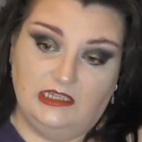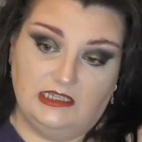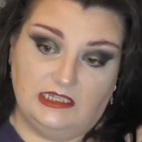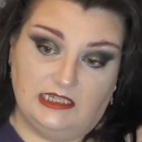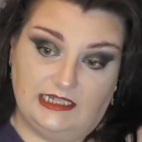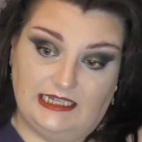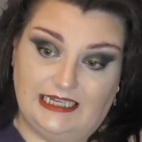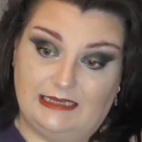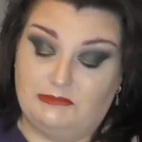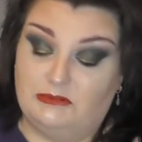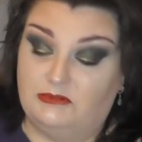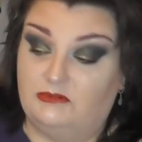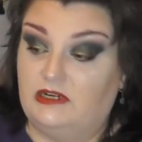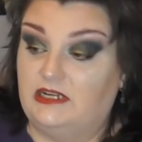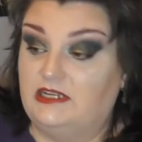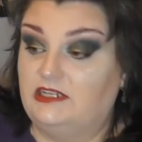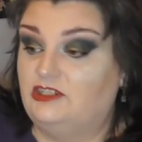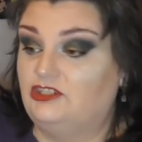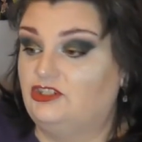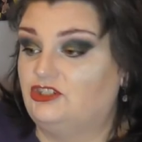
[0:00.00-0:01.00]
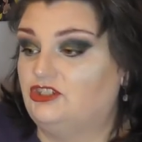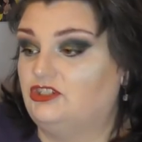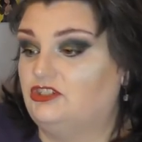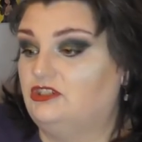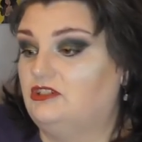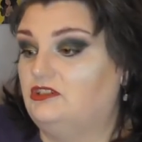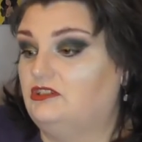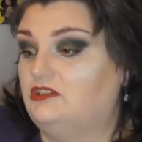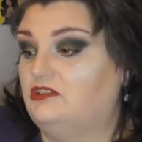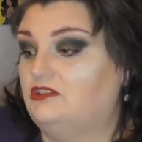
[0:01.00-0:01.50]

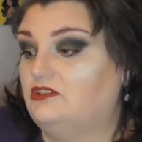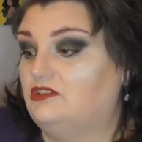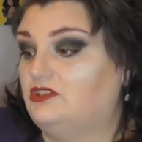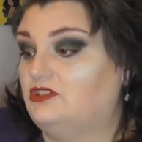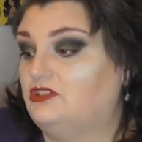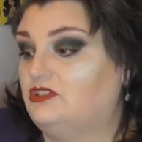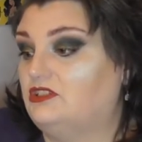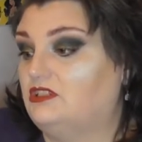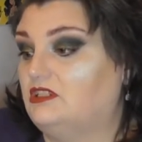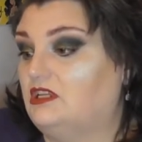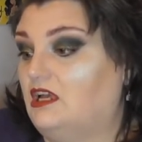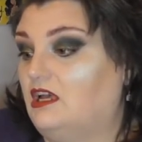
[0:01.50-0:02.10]
collaborations.